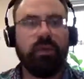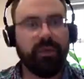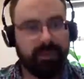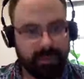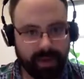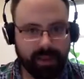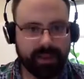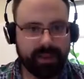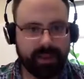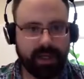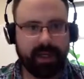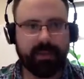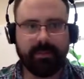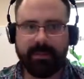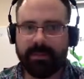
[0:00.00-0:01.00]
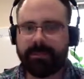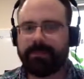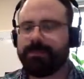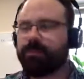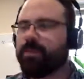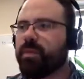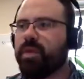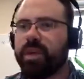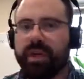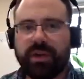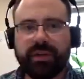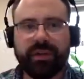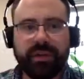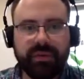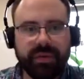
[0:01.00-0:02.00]
Fun times. You can
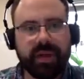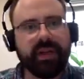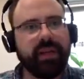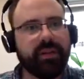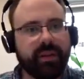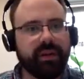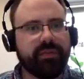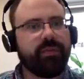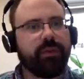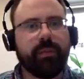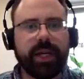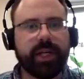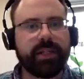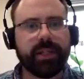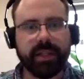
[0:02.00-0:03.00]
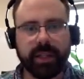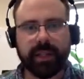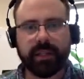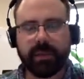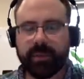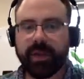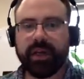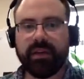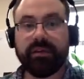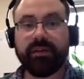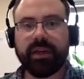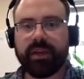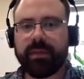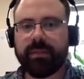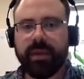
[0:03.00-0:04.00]
also find other information there. It's pretty
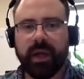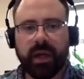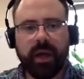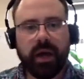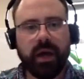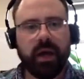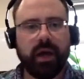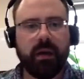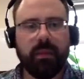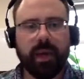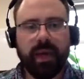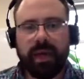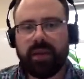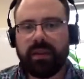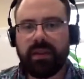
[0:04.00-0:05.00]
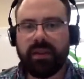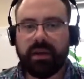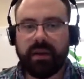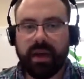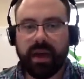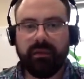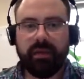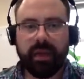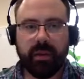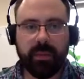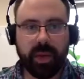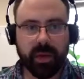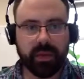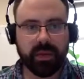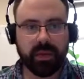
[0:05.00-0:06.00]
fun. The Heavenly
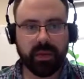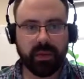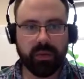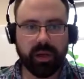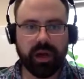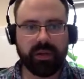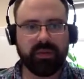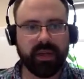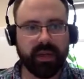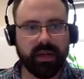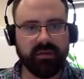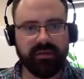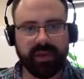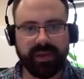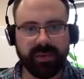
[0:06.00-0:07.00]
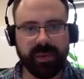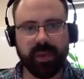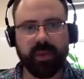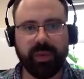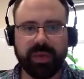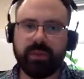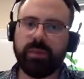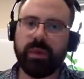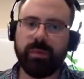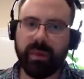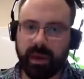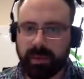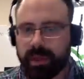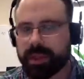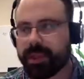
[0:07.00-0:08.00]
Post arrives on Facebook once we
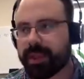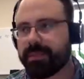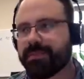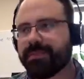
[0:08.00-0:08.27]
publish it.